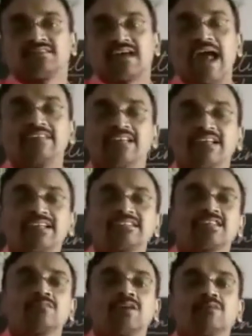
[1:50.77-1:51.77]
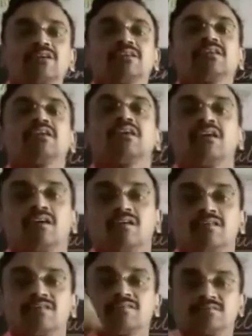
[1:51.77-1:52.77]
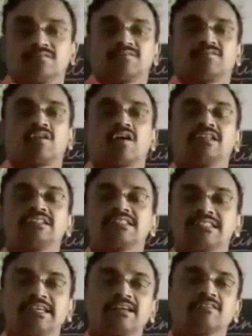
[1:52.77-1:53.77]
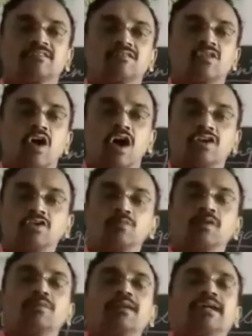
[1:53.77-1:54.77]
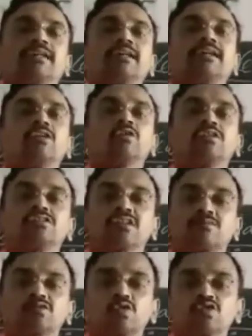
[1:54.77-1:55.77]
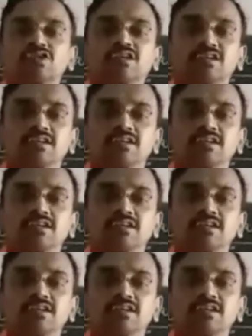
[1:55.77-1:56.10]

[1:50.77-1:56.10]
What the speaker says: and the reason may be falling sick, or you may be attending to some social